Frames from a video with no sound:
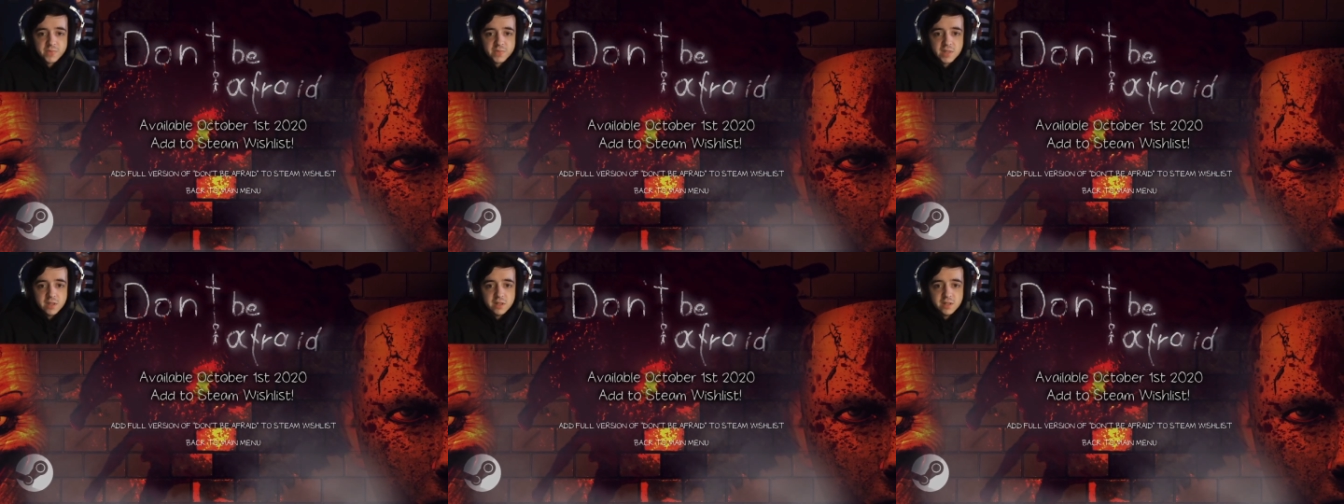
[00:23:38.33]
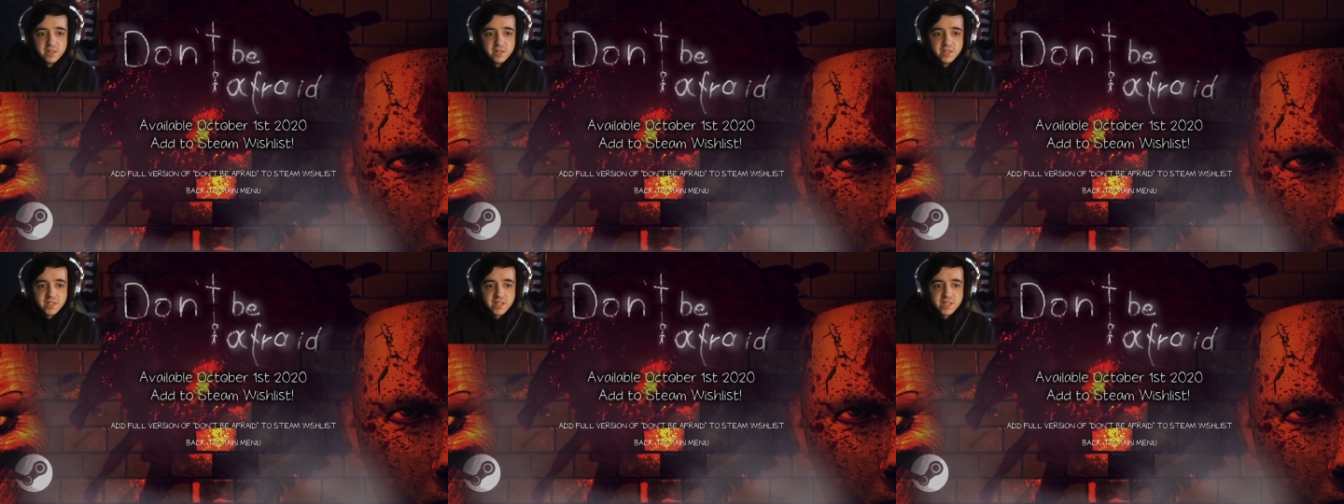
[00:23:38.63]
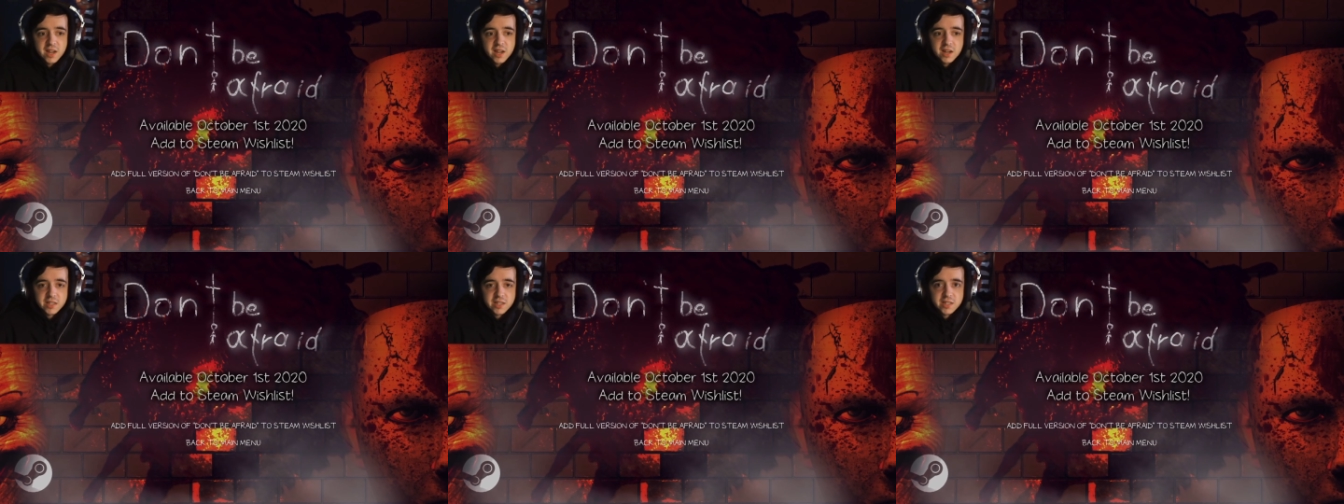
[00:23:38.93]

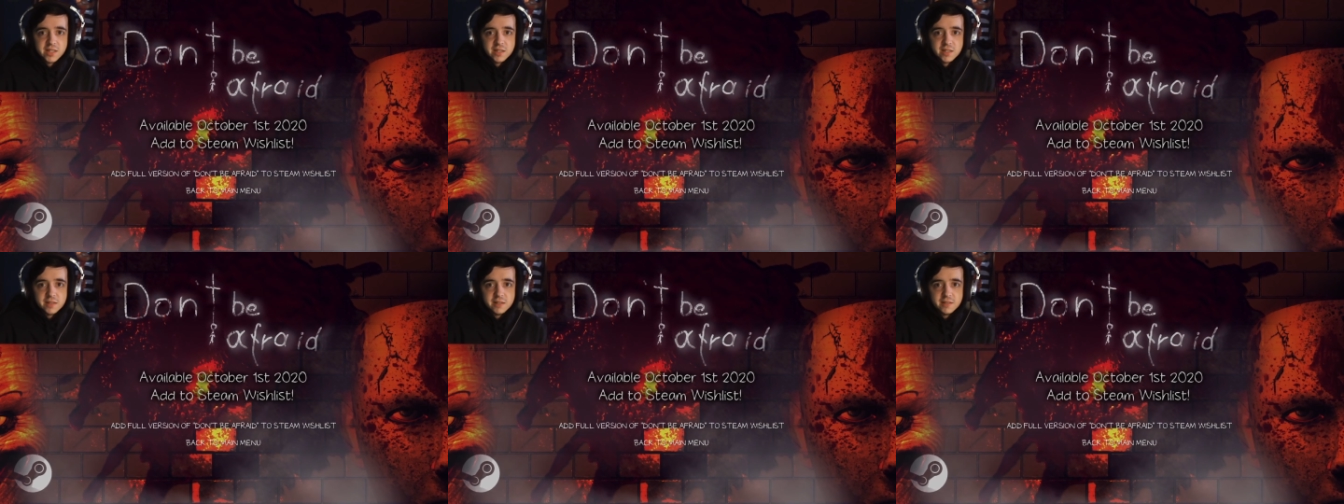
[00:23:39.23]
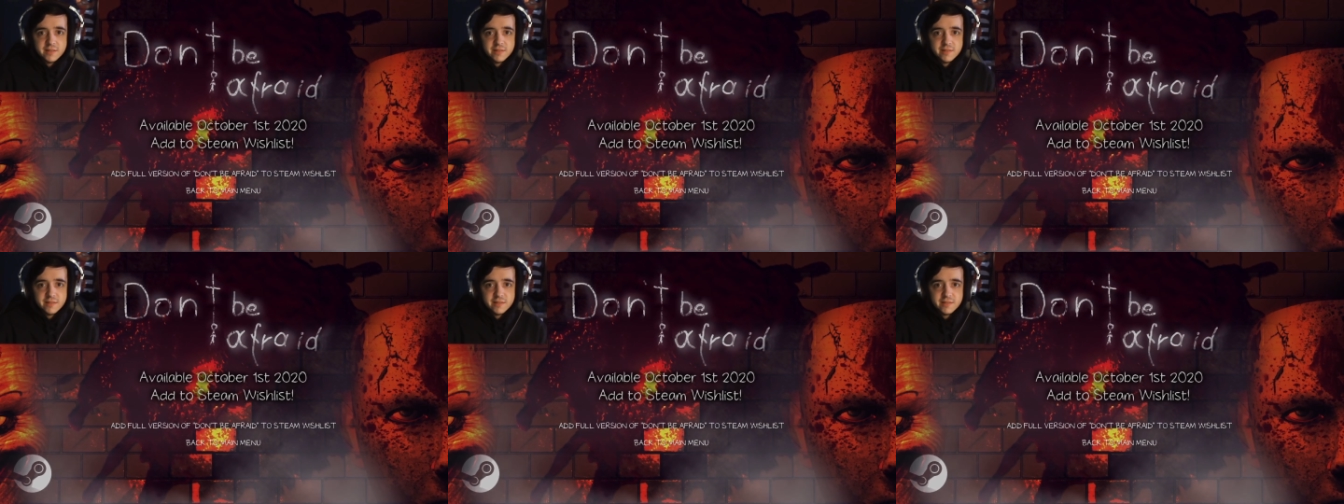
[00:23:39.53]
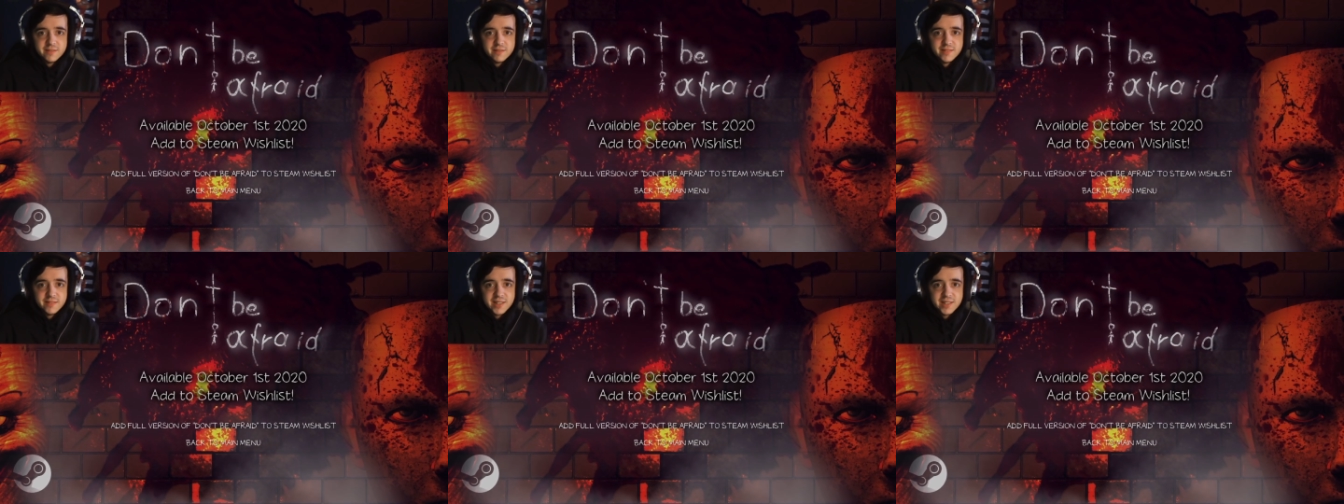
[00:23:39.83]
disgusted
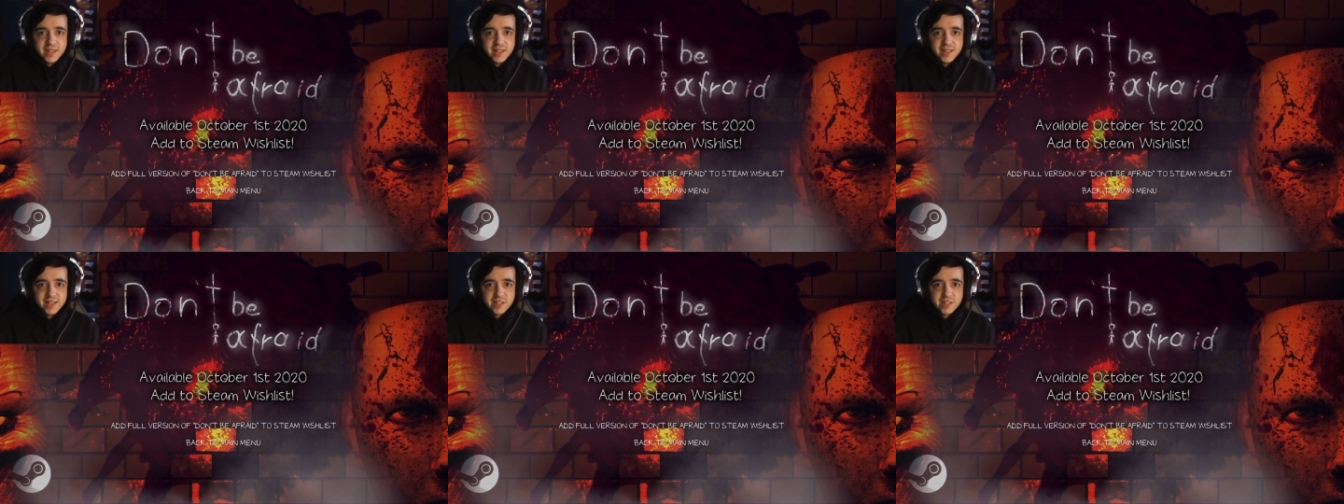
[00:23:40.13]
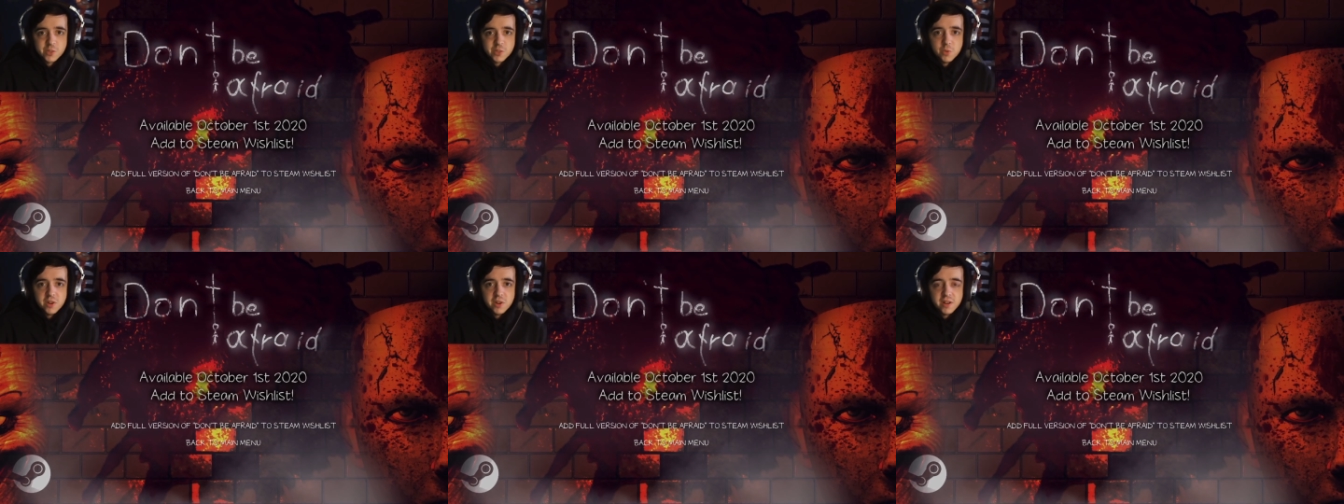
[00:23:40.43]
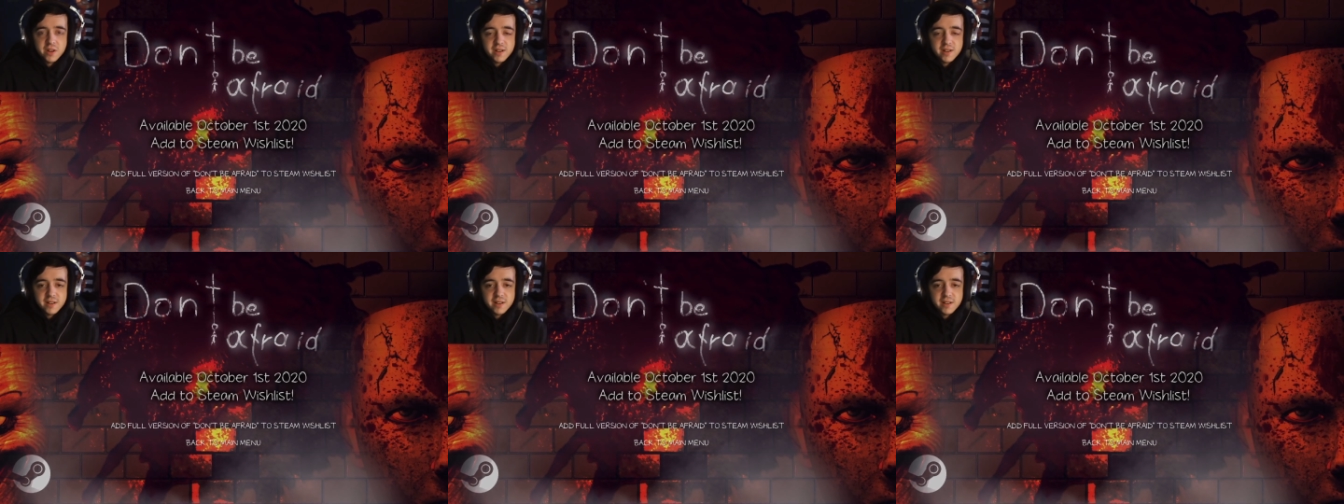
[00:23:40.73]
than this one.